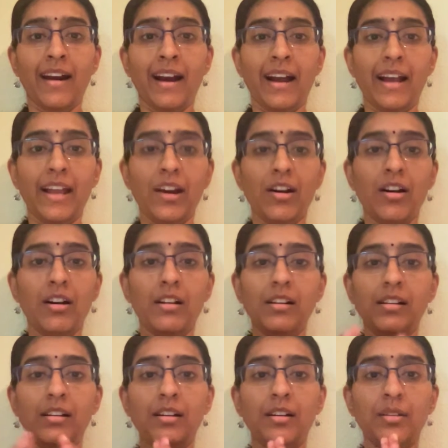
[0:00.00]
Hi all,
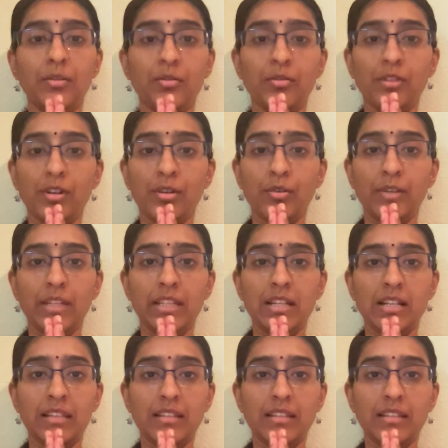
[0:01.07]
Goda Govinda.